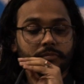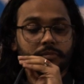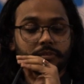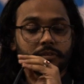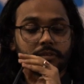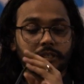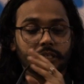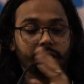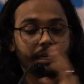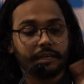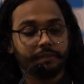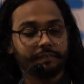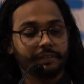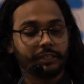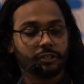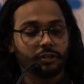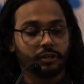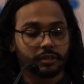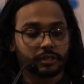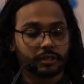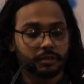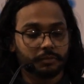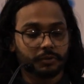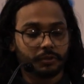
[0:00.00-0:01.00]
Yeah, we
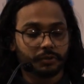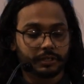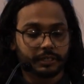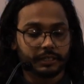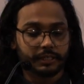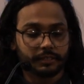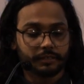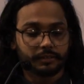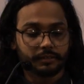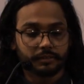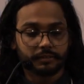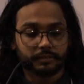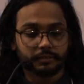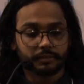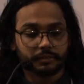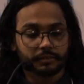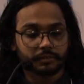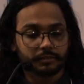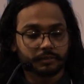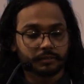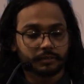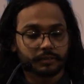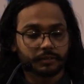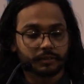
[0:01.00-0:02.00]
talked about it.
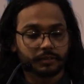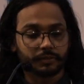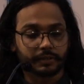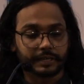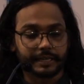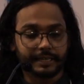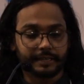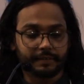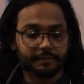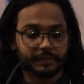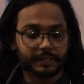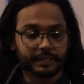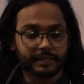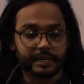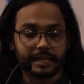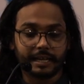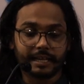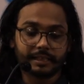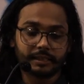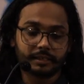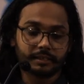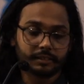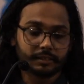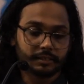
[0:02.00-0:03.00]
Okay, we
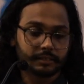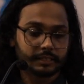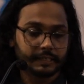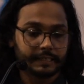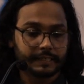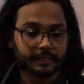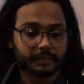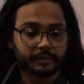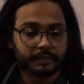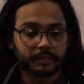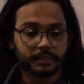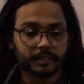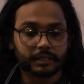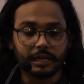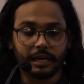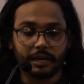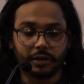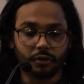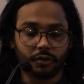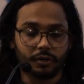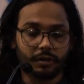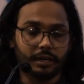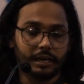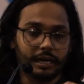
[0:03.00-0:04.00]
ran the thing.
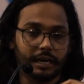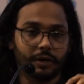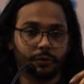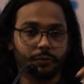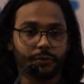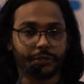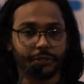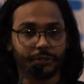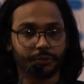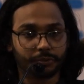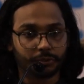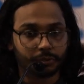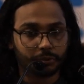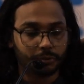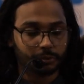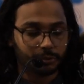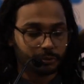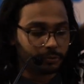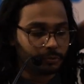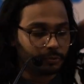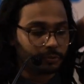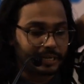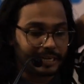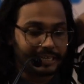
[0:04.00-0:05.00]
Now, how do you
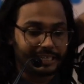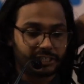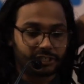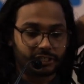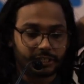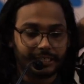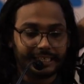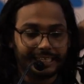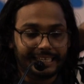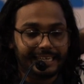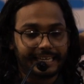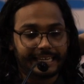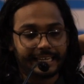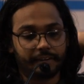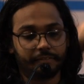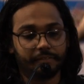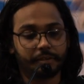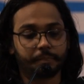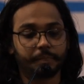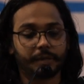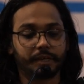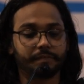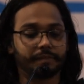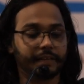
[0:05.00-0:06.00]
do traditional ETL
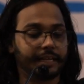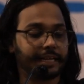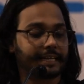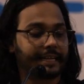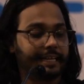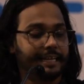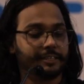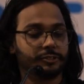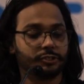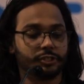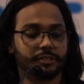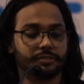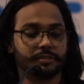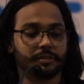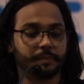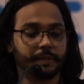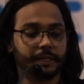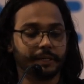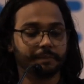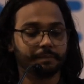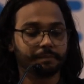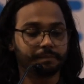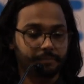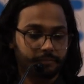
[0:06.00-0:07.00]
with Prefect and
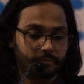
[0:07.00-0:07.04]
GCP?